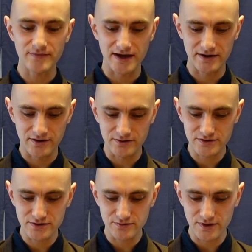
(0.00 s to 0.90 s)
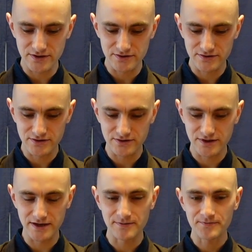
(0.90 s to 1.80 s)
I also want you to know
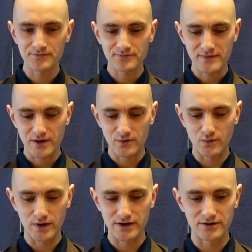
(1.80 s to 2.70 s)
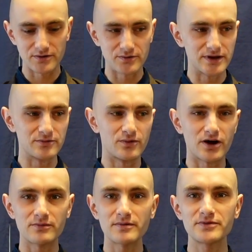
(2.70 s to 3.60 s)
that when we
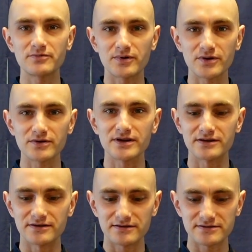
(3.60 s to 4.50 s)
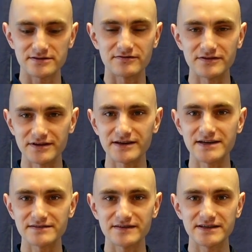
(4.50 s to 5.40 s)
warm up the bowl and soften the tines
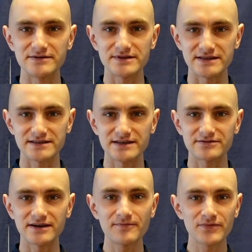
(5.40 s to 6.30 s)
of the tea whisk, etc.,